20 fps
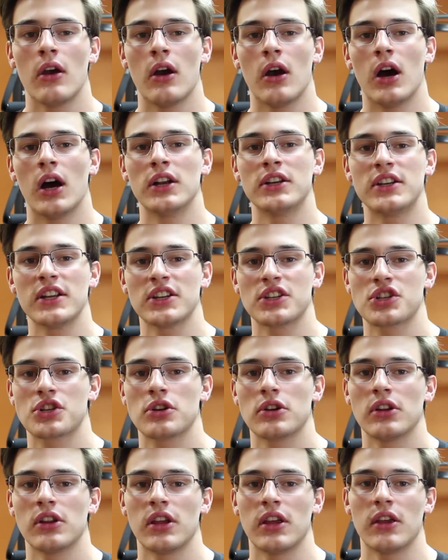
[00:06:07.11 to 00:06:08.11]

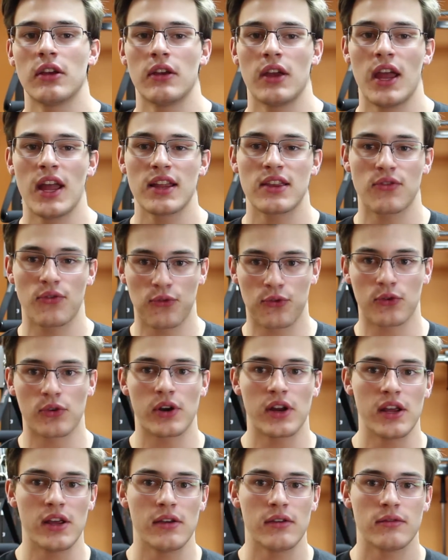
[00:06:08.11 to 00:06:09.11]
Additionally, it's
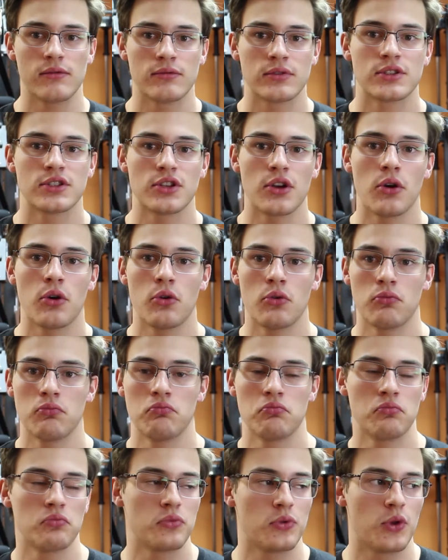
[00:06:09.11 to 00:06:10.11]
free, so
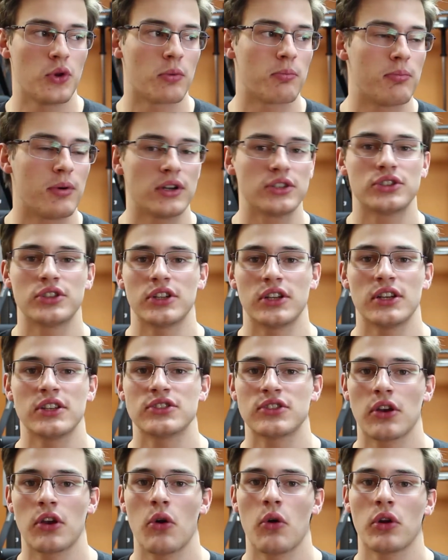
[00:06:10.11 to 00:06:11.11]
your budget
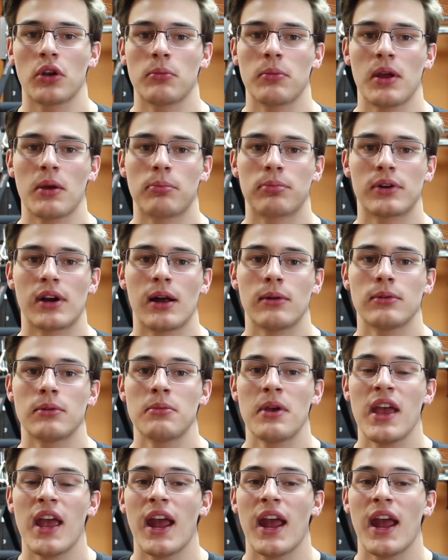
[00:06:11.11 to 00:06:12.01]
isn't going to be a problem.